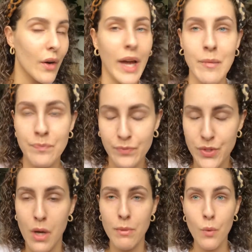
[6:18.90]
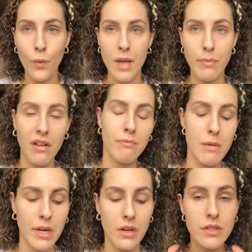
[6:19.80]
Okay, so I'm gonna wipe off my
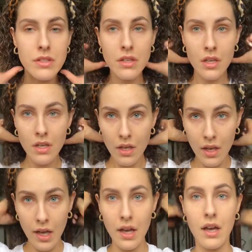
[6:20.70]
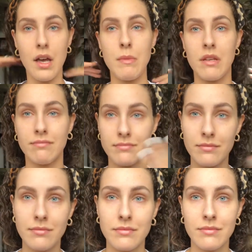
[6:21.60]
brows. I mean,
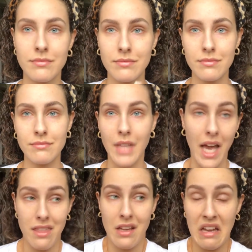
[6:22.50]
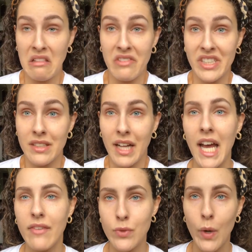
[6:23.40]
I think I love it. I
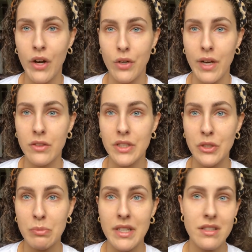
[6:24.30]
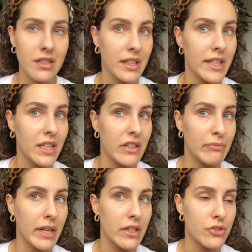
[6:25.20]
have to wear it around a little bit to like give
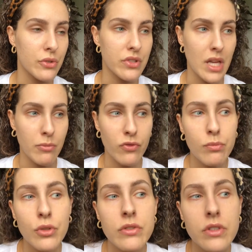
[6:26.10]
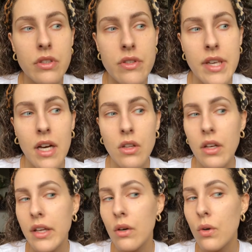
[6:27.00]
my true stamp of approval, see how
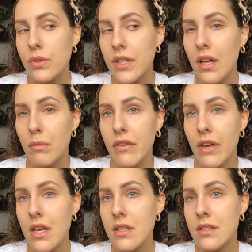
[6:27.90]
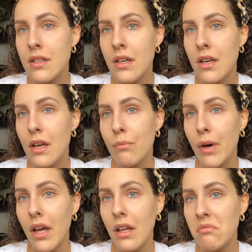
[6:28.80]
long it holds on my face,
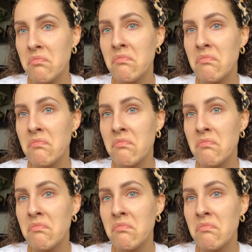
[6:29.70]
but